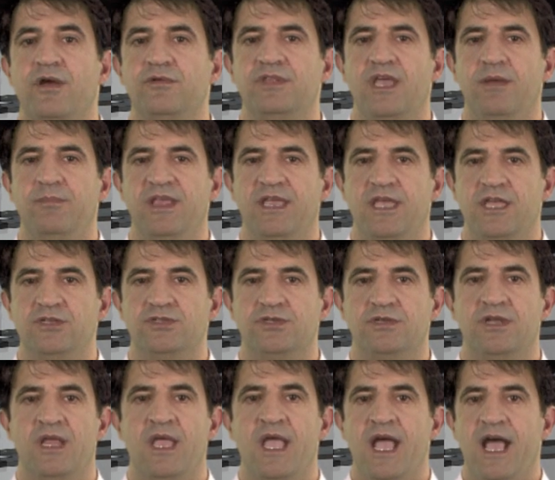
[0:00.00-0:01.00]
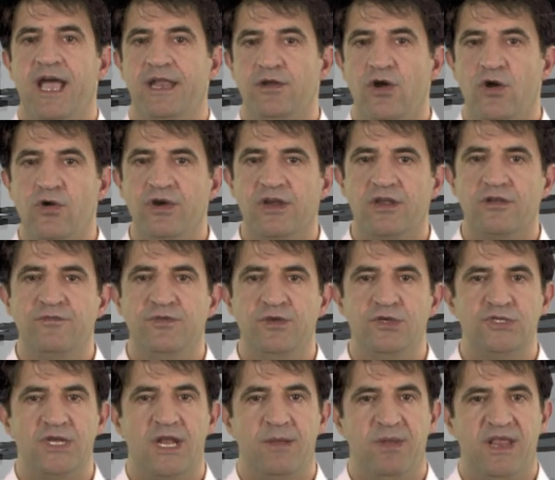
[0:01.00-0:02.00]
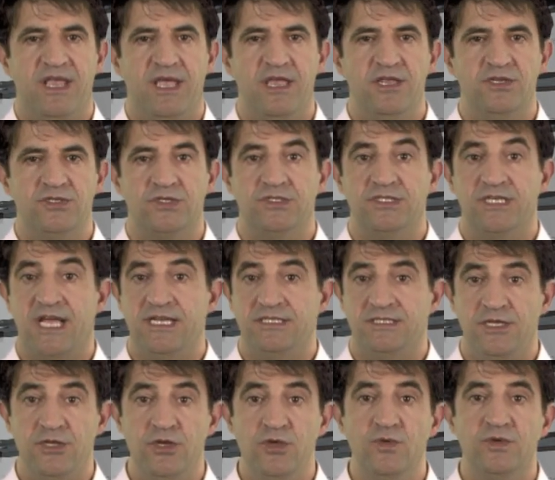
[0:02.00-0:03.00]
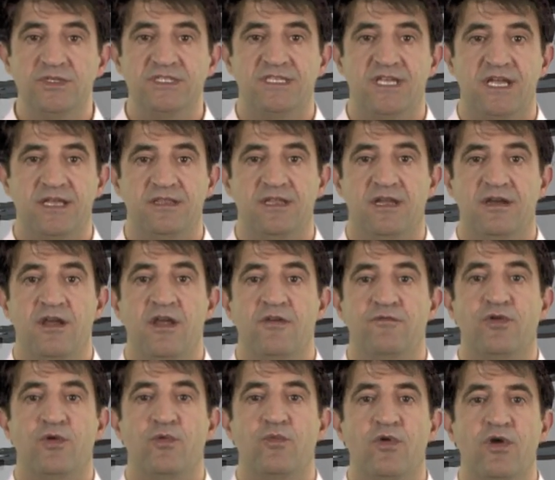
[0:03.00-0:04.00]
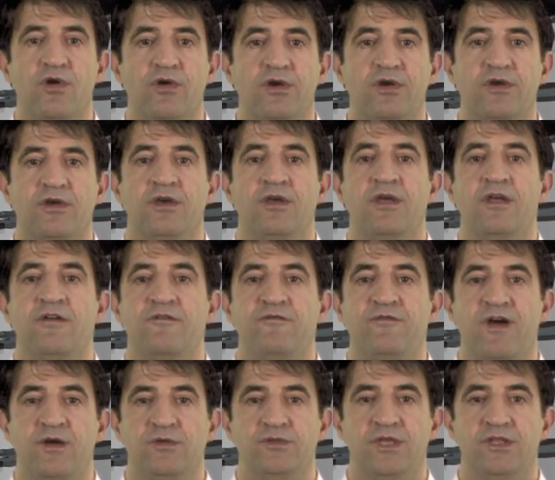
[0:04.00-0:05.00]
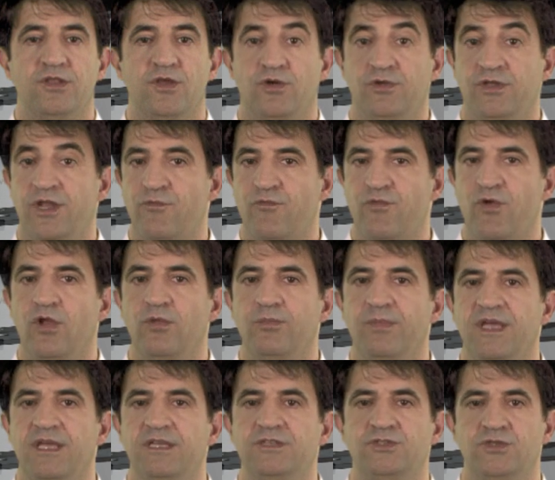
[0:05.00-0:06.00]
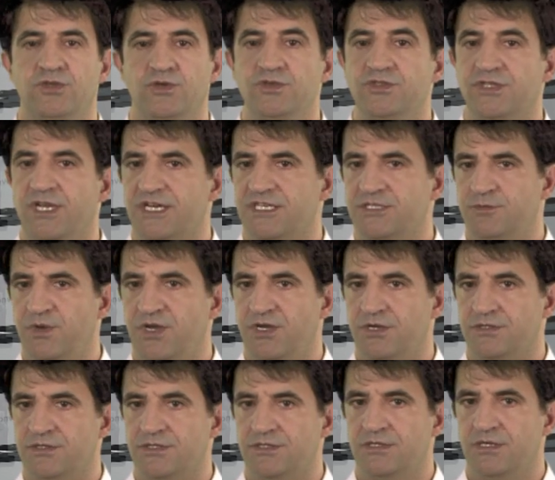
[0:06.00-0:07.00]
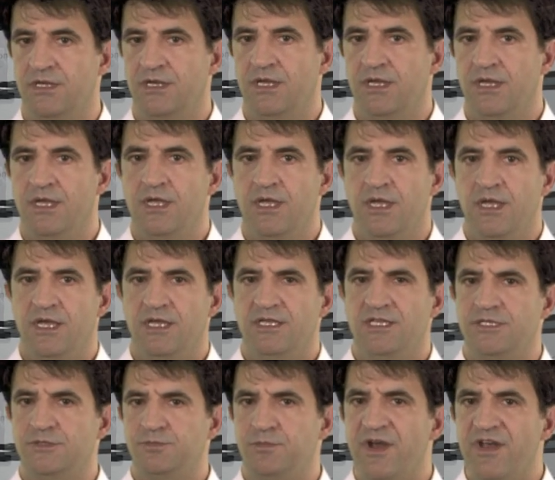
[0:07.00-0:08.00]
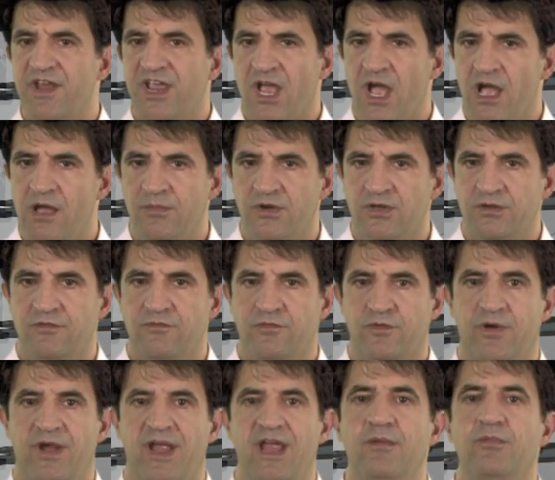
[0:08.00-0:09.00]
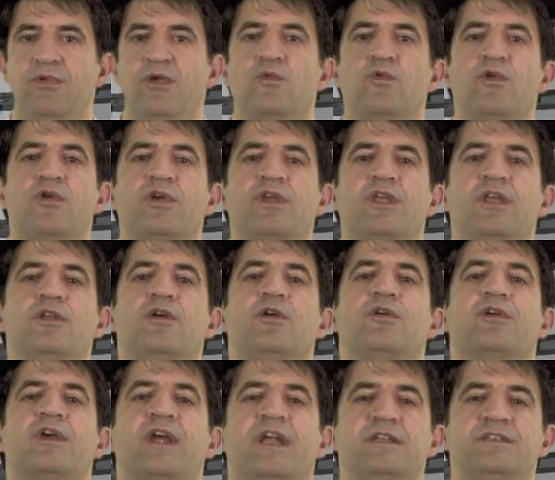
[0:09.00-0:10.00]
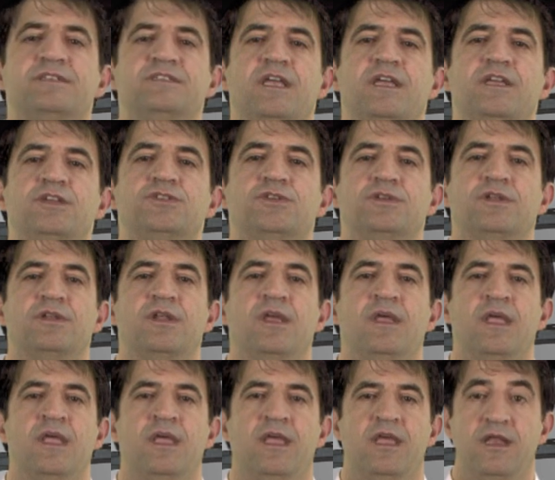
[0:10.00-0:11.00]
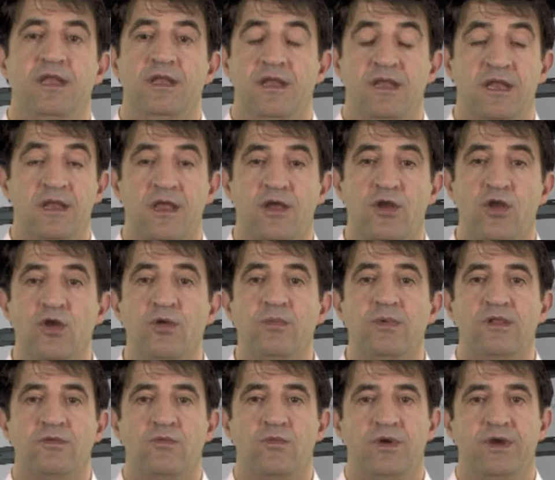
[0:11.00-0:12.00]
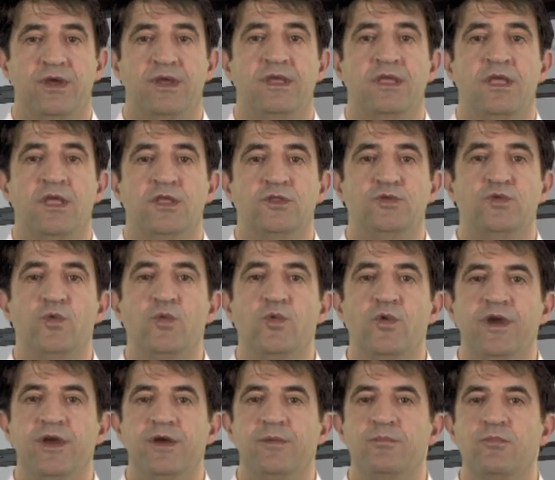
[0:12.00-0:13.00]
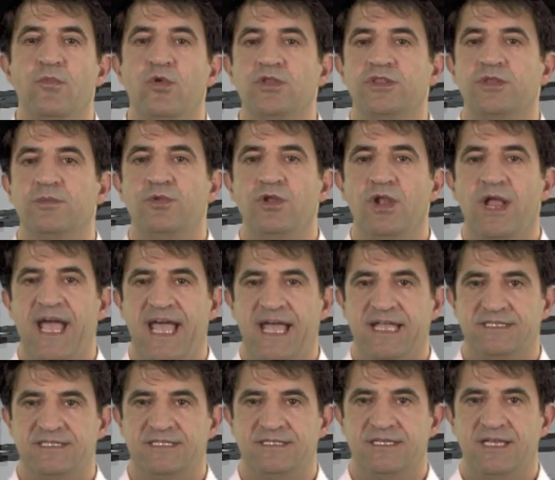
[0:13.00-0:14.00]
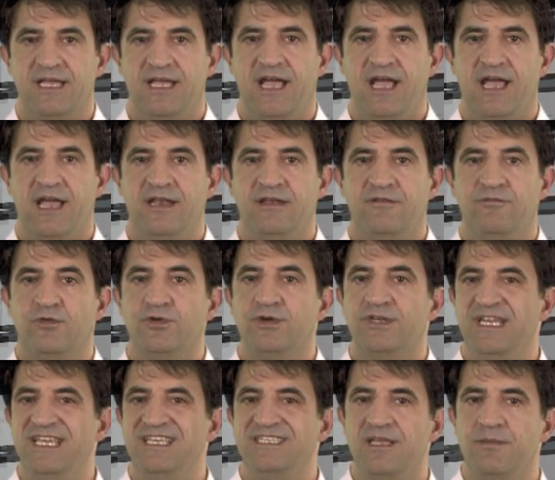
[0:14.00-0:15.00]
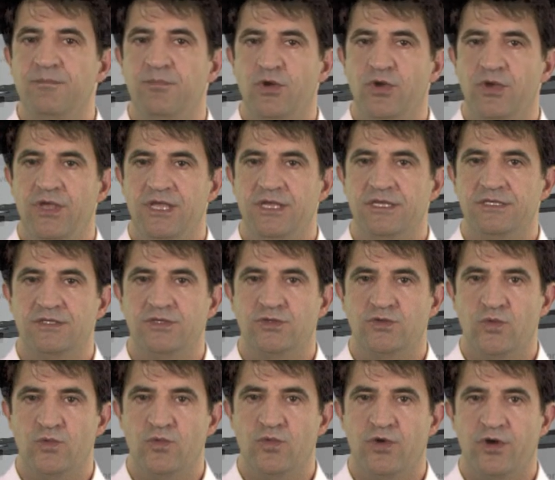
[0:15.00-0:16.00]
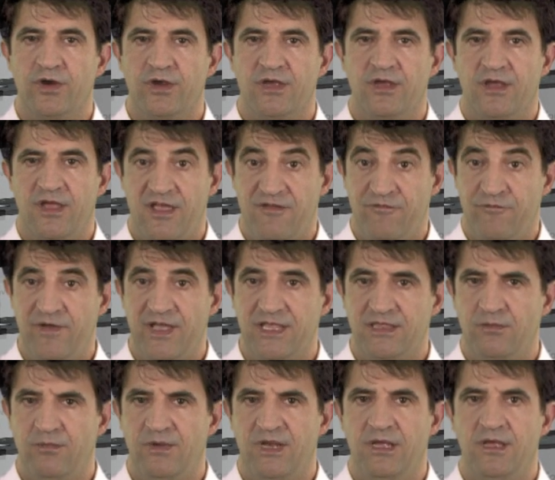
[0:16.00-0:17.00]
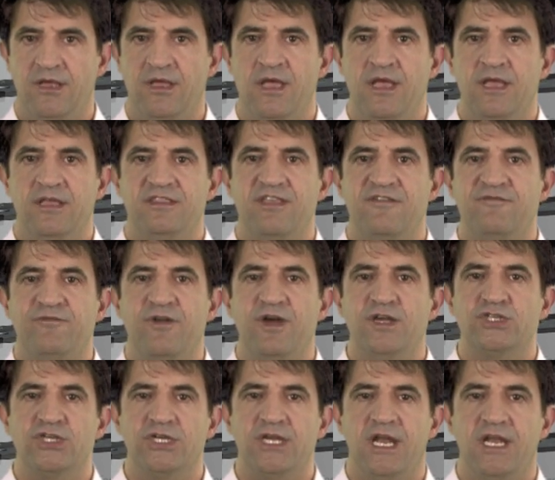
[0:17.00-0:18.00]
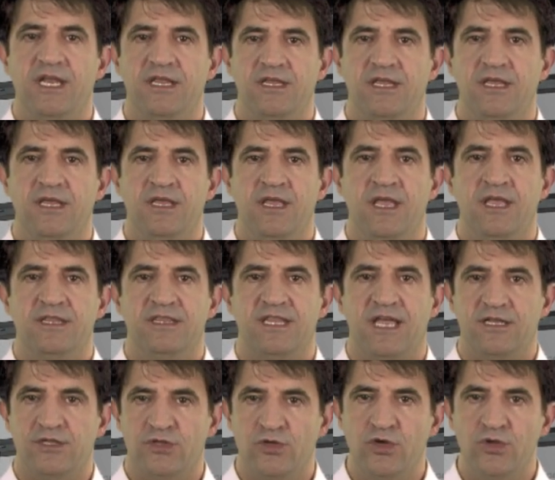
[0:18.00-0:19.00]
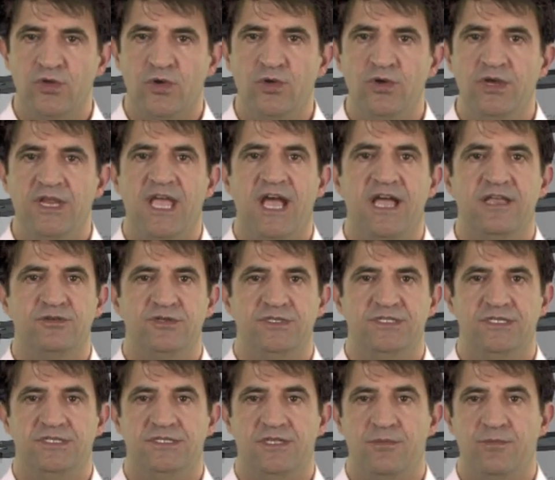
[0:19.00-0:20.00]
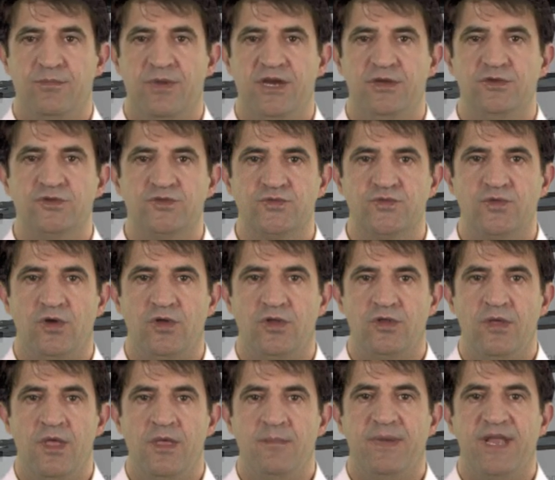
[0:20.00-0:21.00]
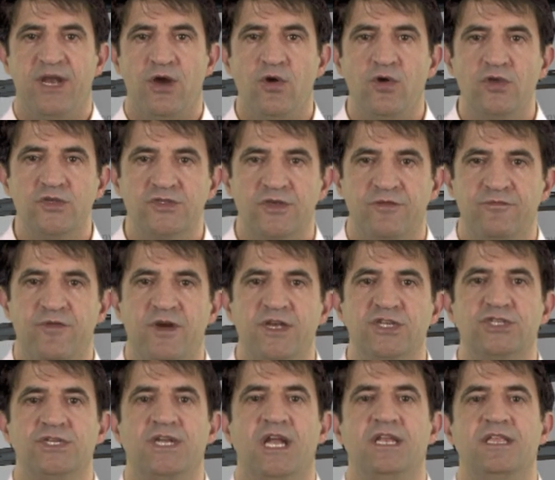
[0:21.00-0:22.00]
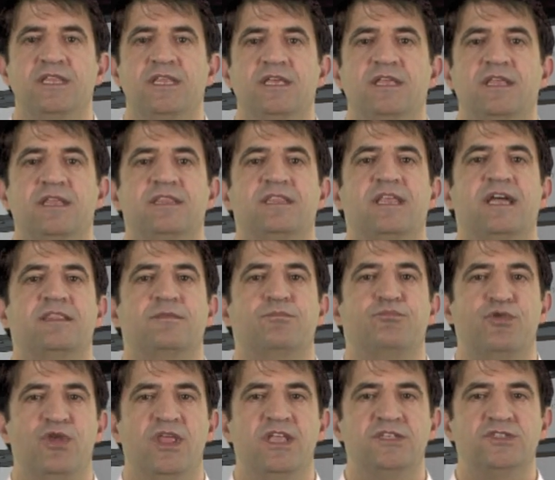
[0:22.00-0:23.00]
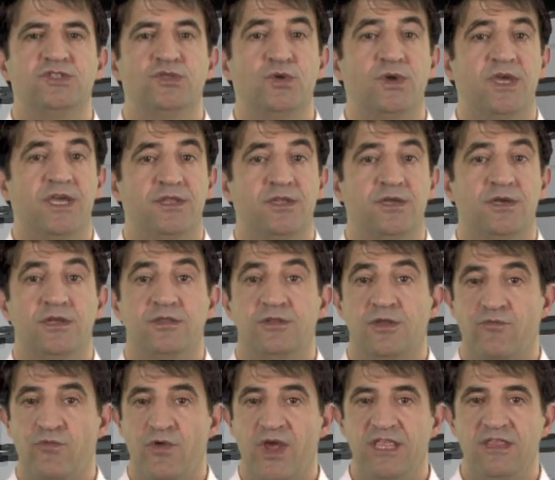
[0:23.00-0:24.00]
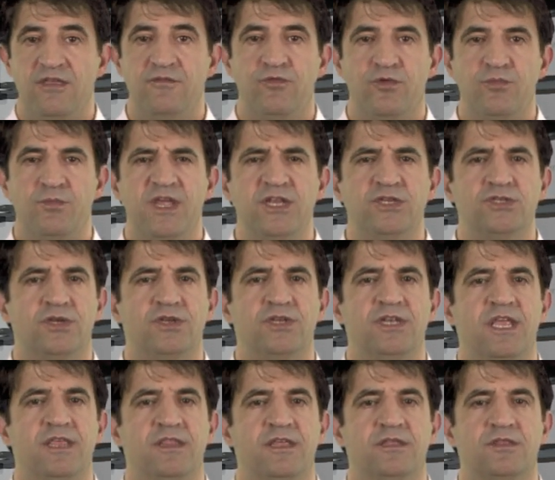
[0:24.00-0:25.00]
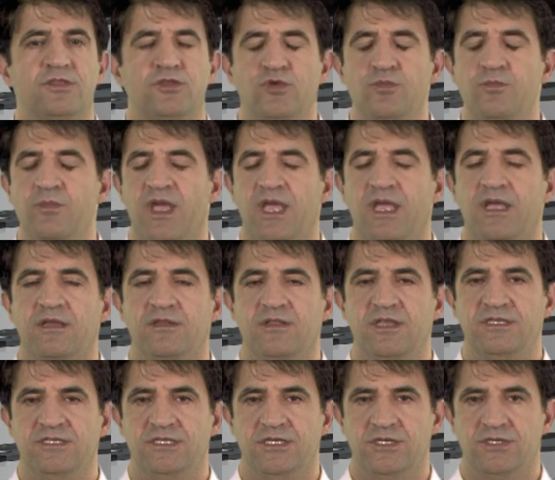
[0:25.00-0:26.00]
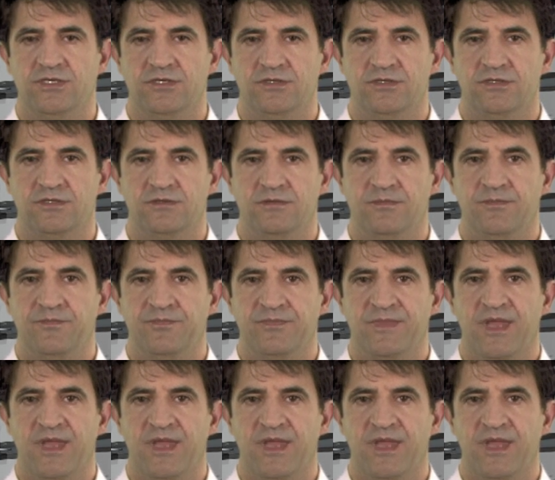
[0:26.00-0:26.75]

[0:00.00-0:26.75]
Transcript: around the application, and Oracle Fusion Applications has a new standard for work founded on a role-based user experience. It is very common for every working organization in a global way to wear multiple hats, and for these employees to work effectively, the functionality that not only addresses their various roles, but also functionality that brings together the right information needed to make decisions.